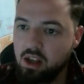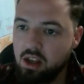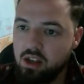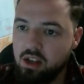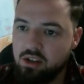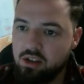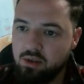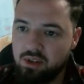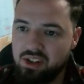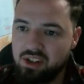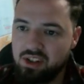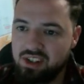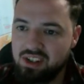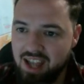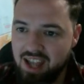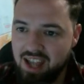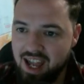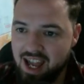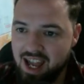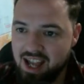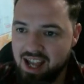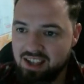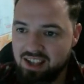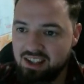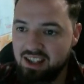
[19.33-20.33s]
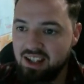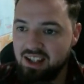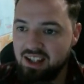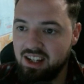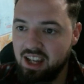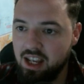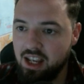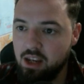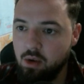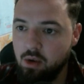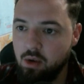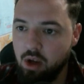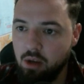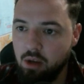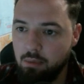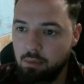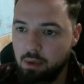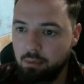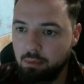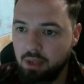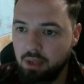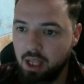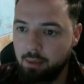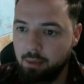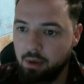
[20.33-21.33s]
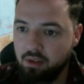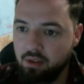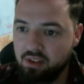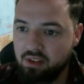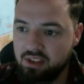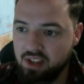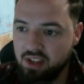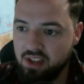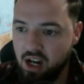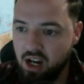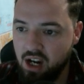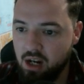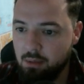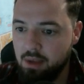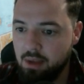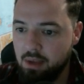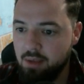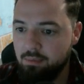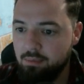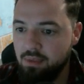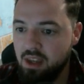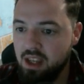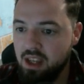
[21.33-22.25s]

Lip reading: So I just asked it, can you help me plan my retirement?